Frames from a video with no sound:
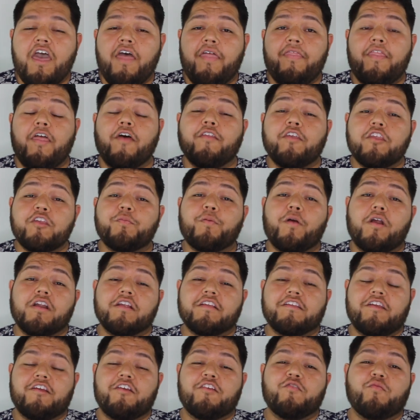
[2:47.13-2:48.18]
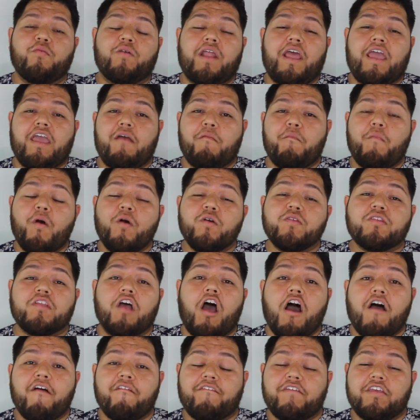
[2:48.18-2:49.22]
Now this product here is what I most
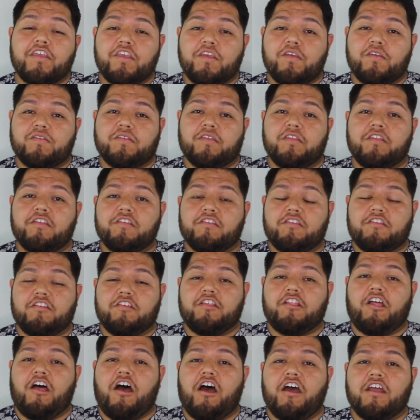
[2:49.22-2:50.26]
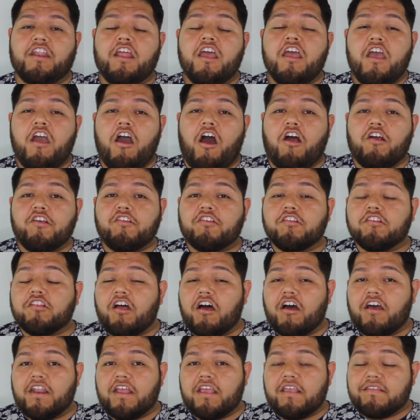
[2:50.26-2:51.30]
often use in the salon. Our
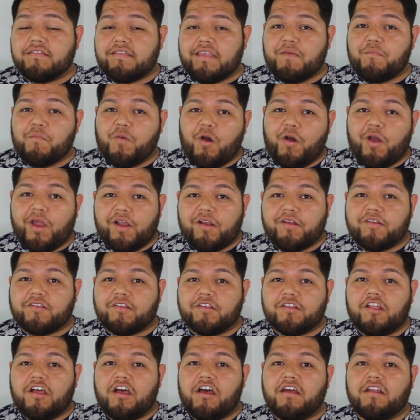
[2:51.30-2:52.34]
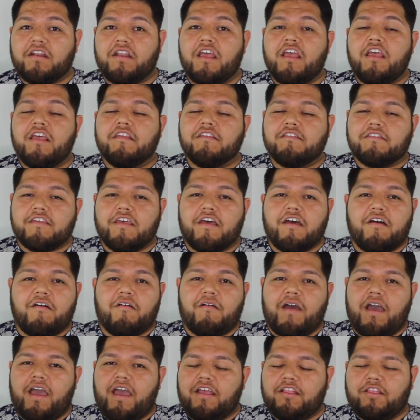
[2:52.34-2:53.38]
salon is a Mohair salon,
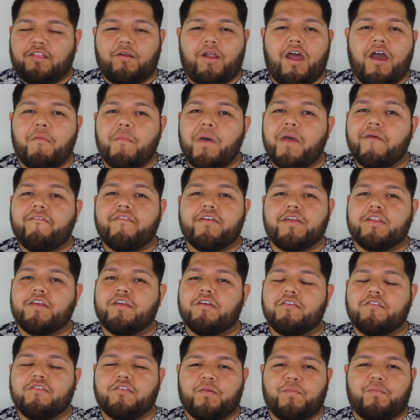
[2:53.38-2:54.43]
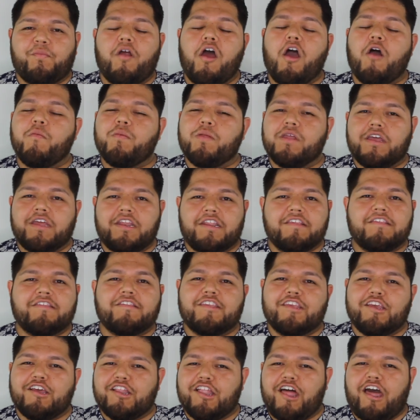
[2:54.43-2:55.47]
so throughout my videos you're probably going to
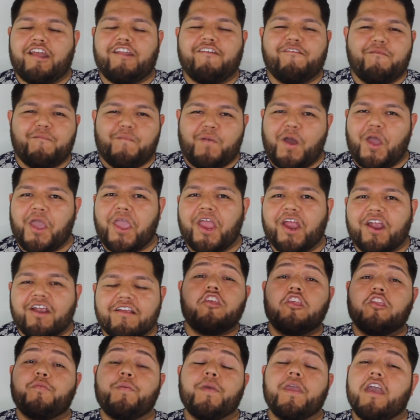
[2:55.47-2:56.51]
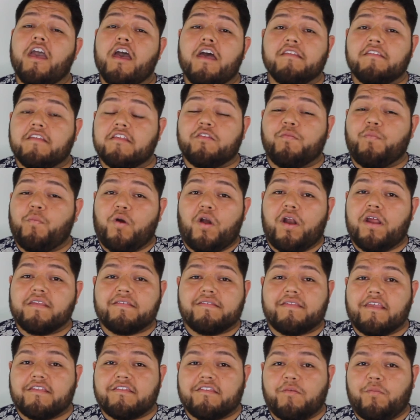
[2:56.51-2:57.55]
see a lot of Mohair just because it's more
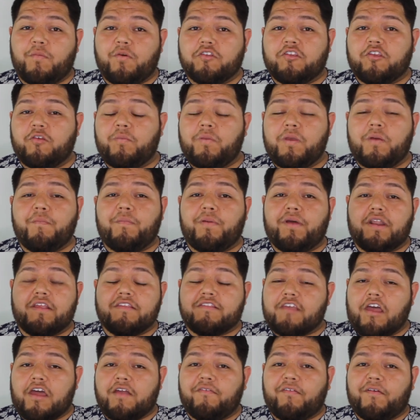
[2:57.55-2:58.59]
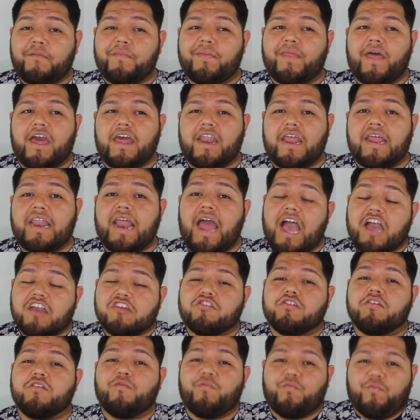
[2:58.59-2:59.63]
accessible to me, but aside from that, it
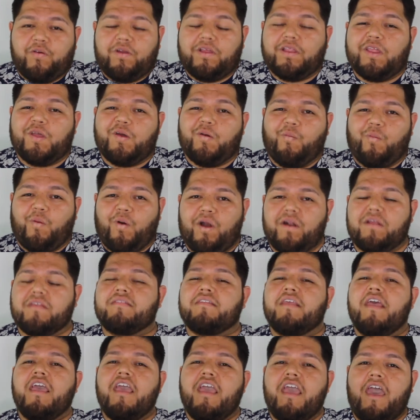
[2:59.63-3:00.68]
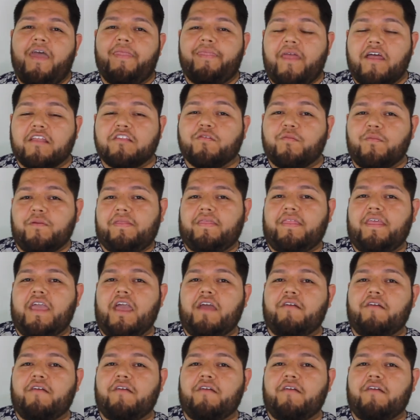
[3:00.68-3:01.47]
actually really works, and that's one thing